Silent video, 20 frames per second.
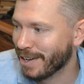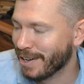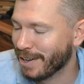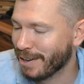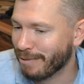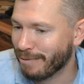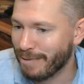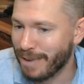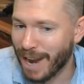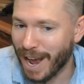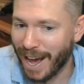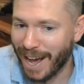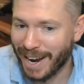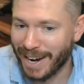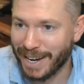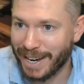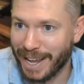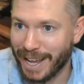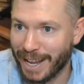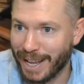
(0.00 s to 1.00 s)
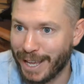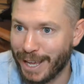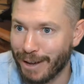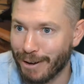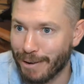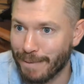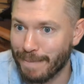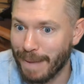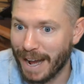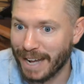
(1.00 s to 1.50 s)
not get
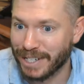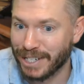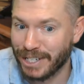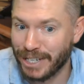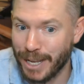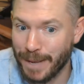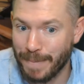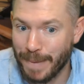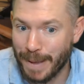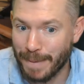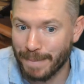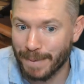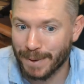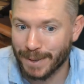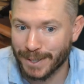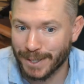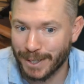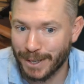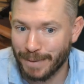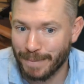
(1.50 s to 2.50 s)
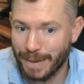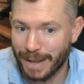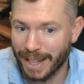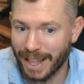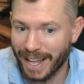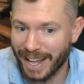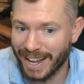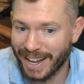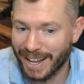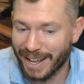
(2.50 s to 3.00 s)
killed by sea peoples, you'd be
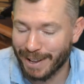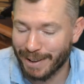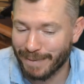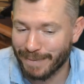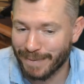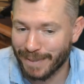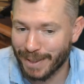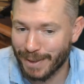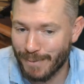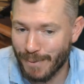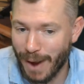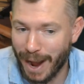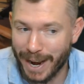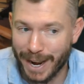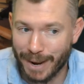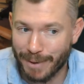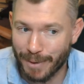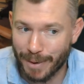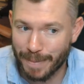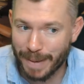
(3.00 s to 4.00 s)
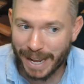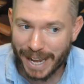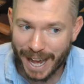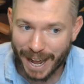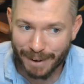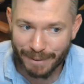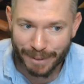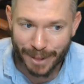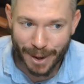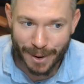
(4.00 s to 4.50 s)
like writing would be kind
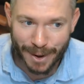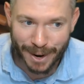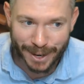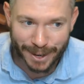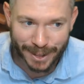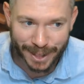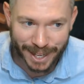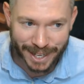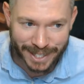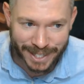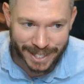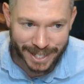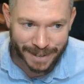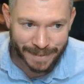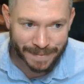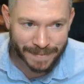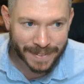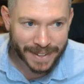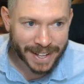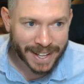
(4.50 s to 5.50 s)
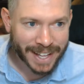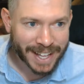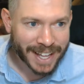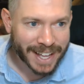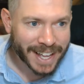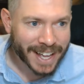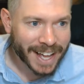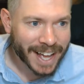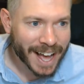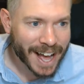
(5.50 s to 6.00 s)
of low on your list.
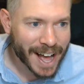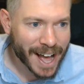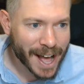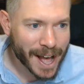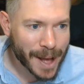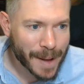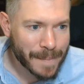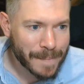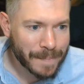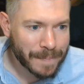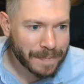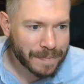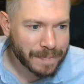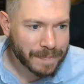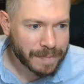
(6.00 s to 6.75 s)
Um,